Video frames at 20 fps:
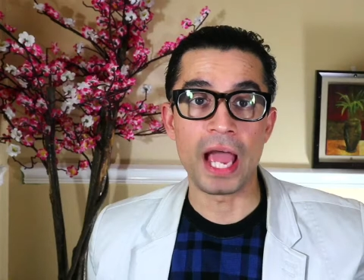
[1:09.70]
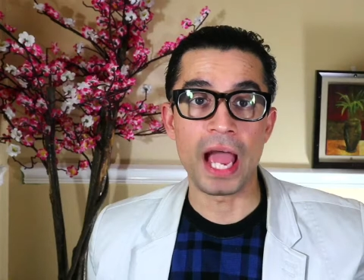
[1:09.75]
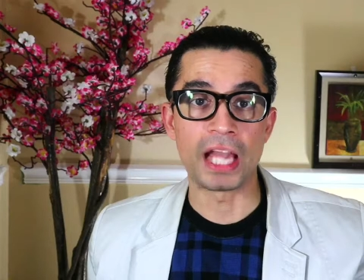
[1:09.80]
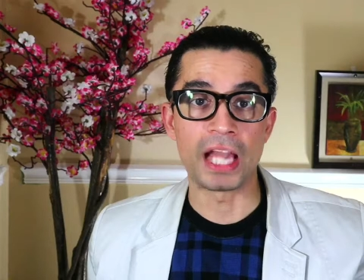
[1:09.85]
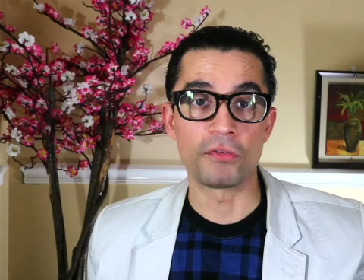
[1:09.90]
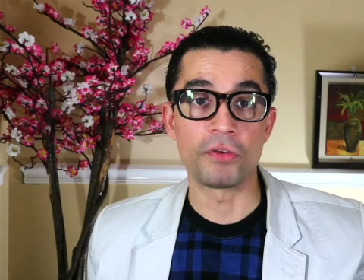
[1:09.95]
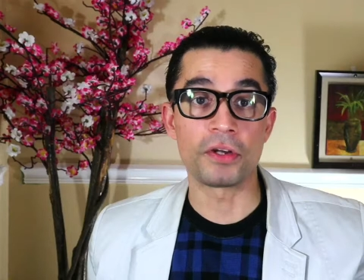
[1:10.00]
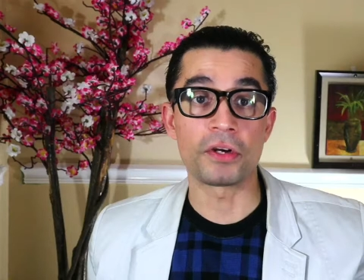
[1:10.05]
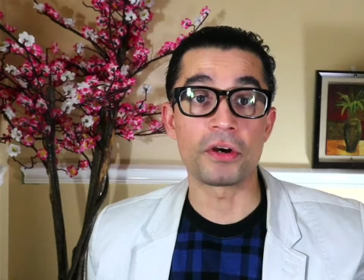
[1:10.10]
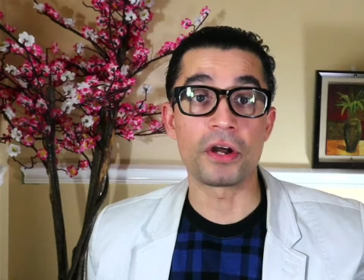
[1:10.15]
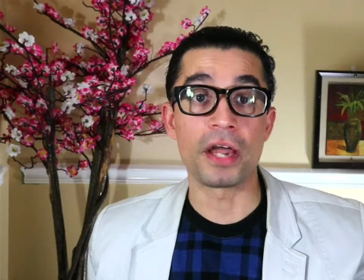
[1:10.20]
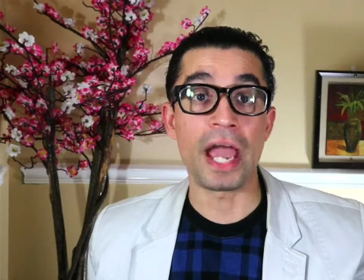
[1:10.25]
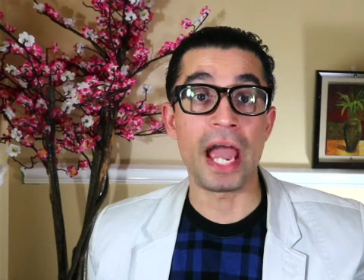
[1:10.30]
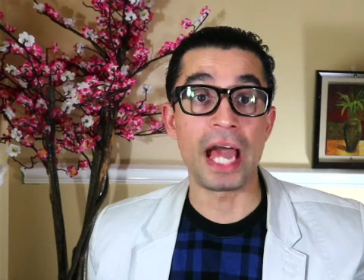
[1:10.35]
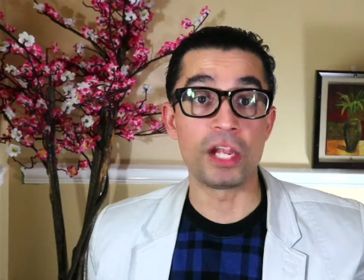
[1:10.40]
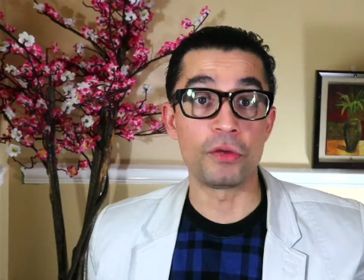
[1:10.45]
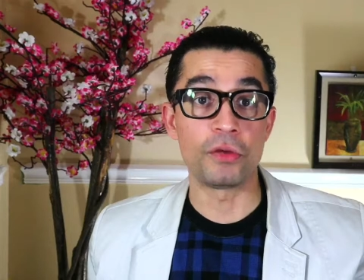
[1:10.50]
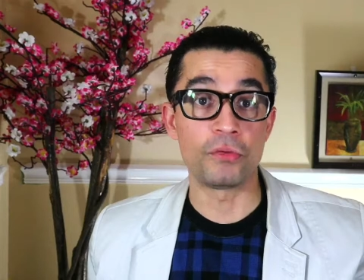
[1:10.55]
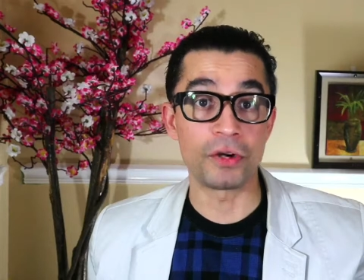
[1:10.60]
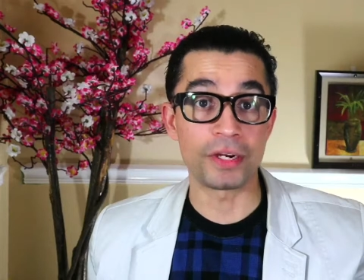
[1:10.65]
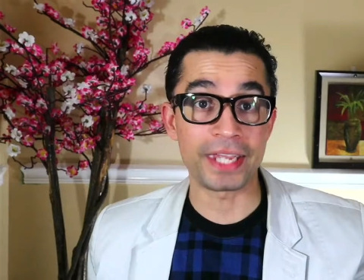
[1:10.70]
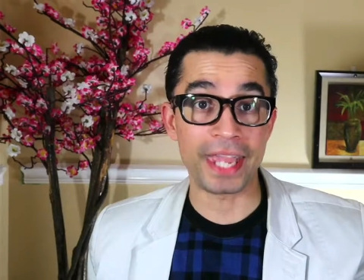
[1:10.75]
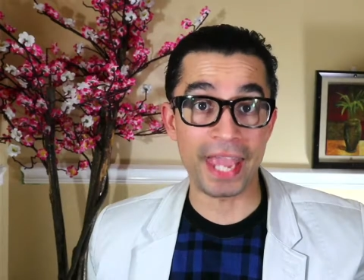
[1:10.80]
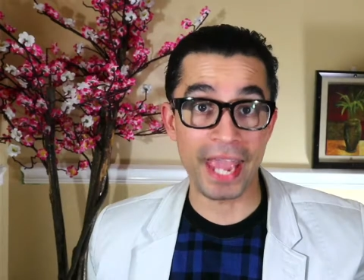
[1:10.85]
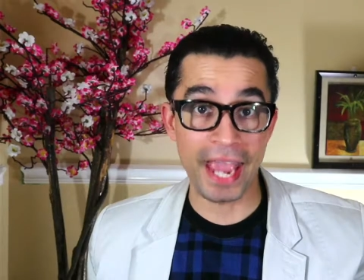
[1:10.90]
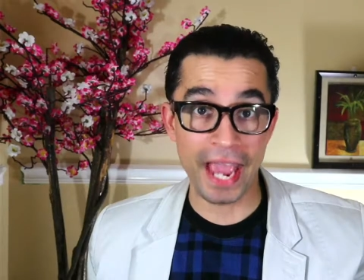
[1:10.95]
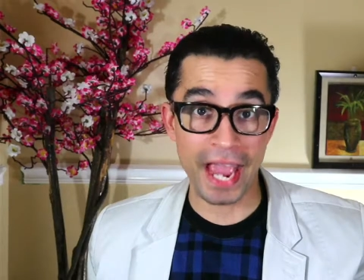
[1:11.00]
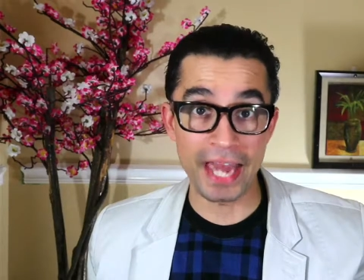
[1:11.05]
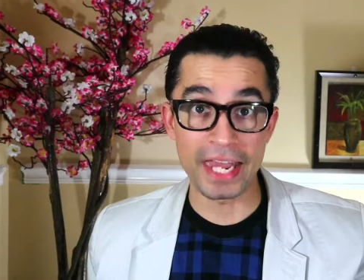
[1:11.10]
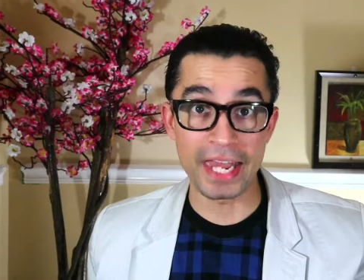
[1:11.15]
with aloe vera. Aloe
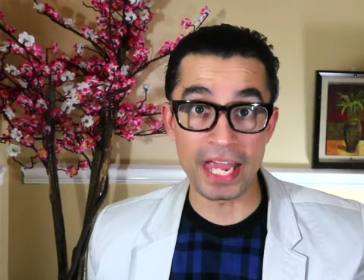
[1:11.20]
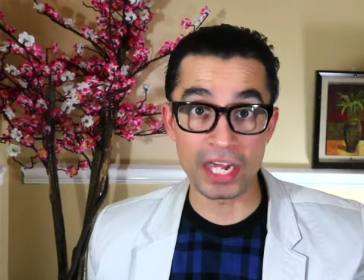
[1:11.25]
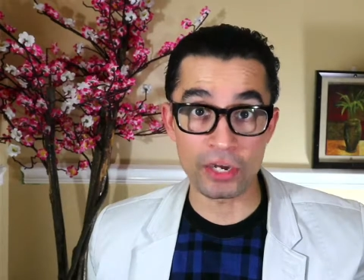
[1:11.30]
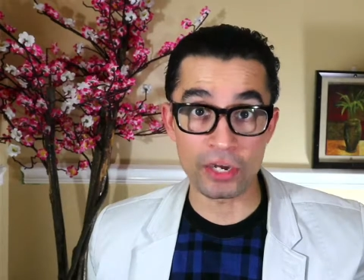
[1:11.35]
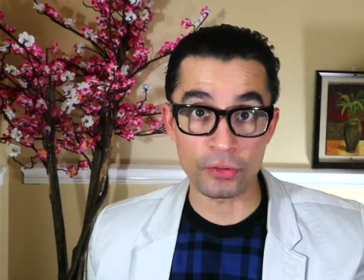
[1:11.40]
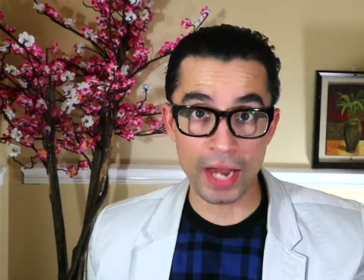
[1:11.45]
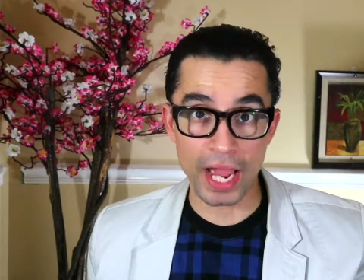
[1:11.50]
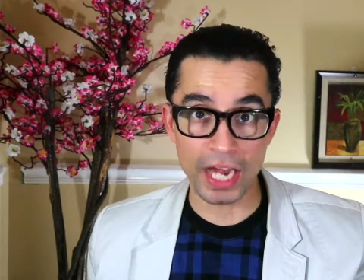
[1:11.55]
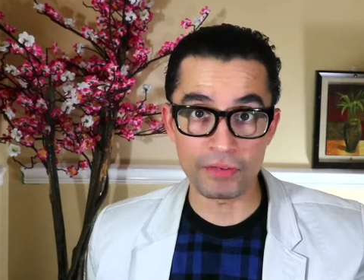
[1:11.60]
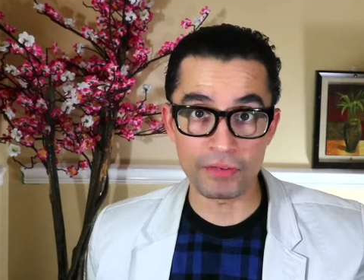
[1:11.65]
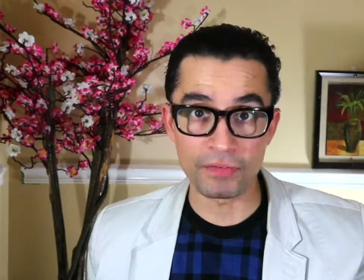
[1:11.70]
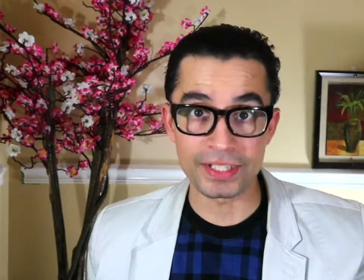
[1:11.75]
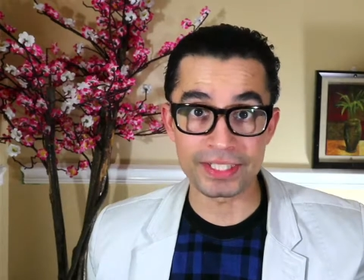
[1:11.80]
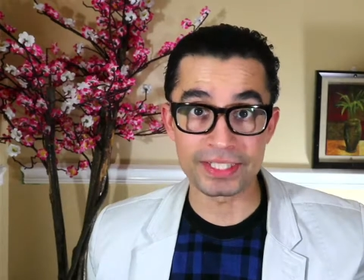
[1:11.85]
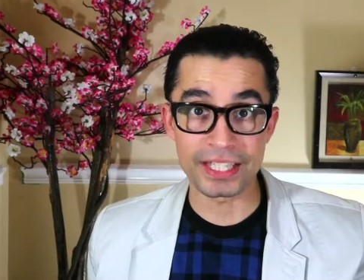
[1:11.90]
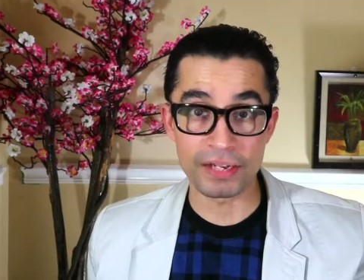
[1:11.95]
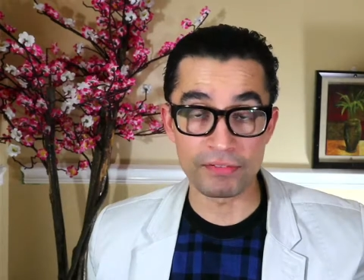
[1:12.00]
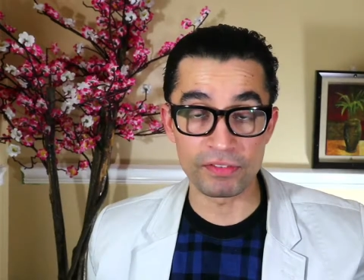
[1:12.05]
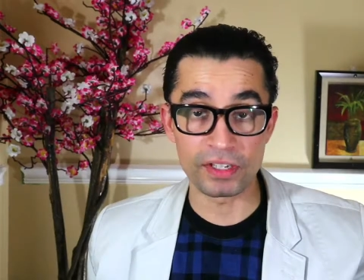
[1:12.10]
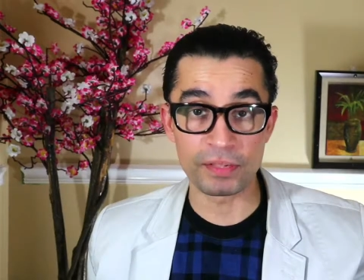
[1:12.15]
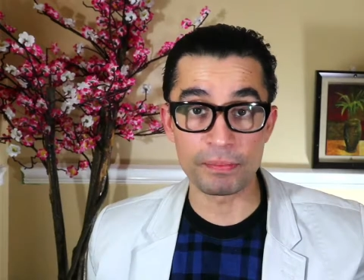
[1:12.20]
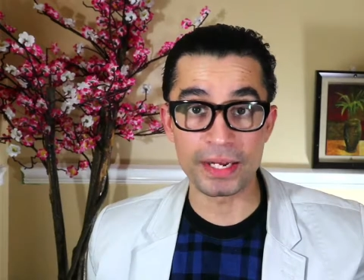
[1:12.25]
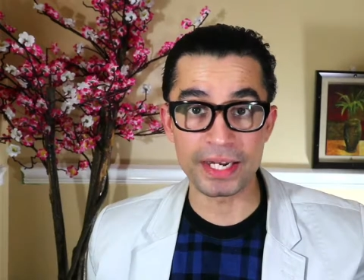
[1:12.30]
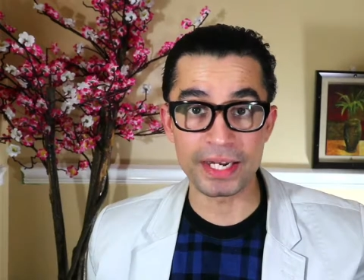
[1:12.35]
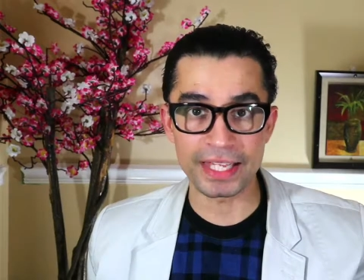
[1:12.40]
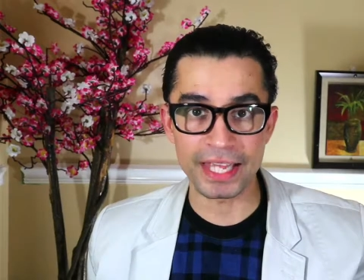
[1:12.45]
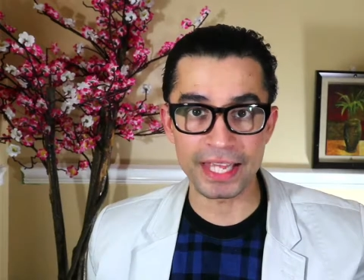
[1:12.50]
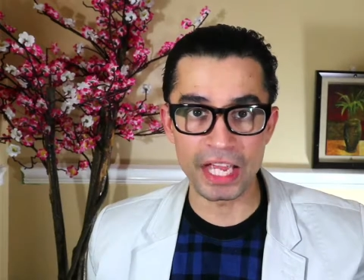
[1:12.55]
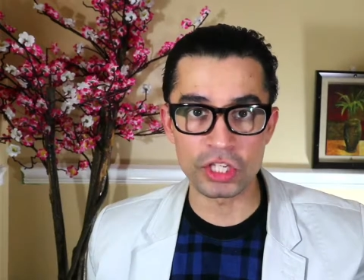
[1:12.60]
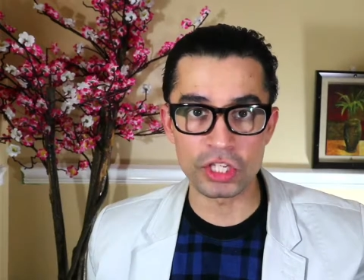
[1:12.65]
vera can interact with
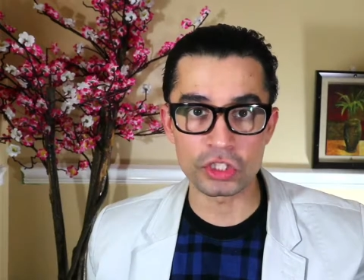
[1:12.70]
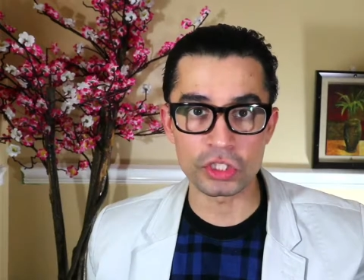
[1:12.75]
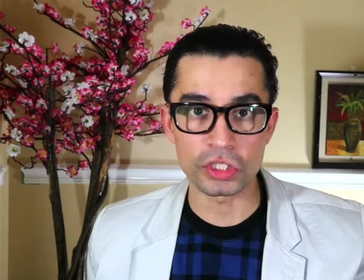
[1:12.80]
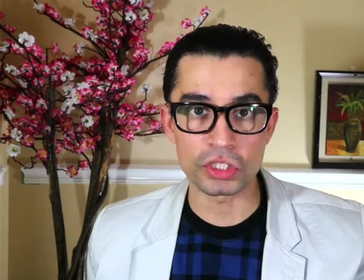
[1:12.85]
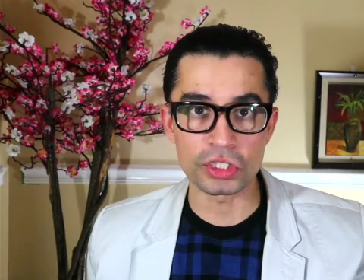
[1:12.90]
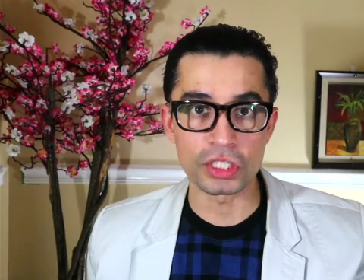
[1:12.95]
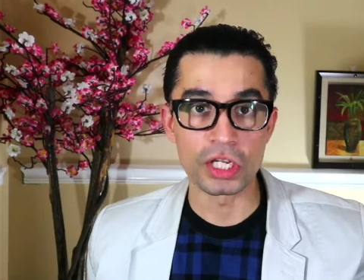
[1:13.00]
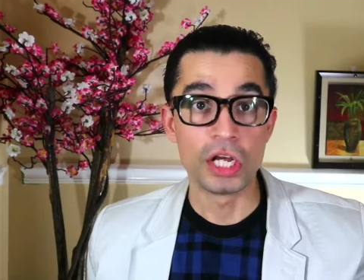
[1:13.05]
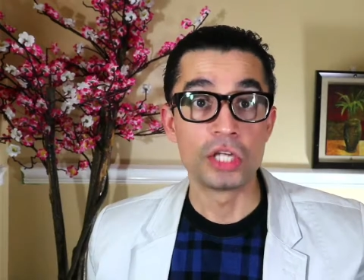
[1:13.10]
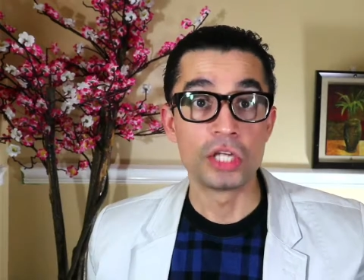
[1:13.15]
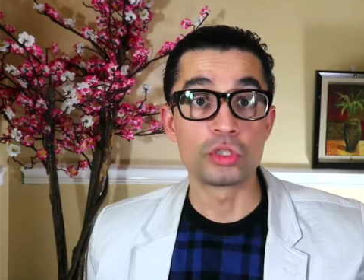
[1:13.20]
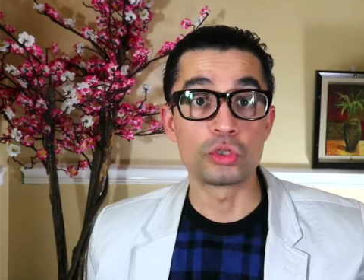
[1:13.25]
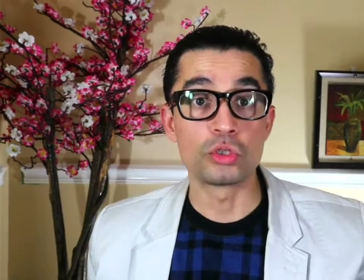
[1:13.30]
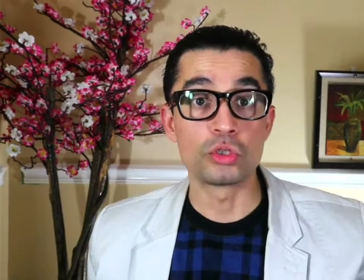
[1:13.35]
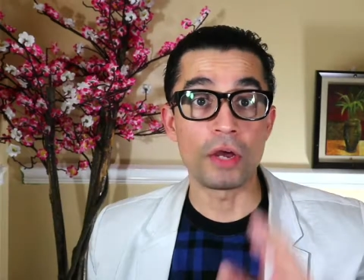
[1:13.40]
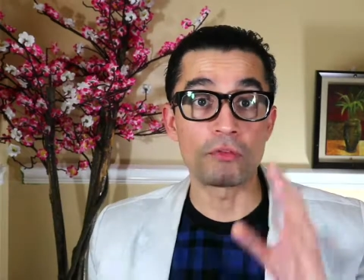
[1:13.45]
several medications,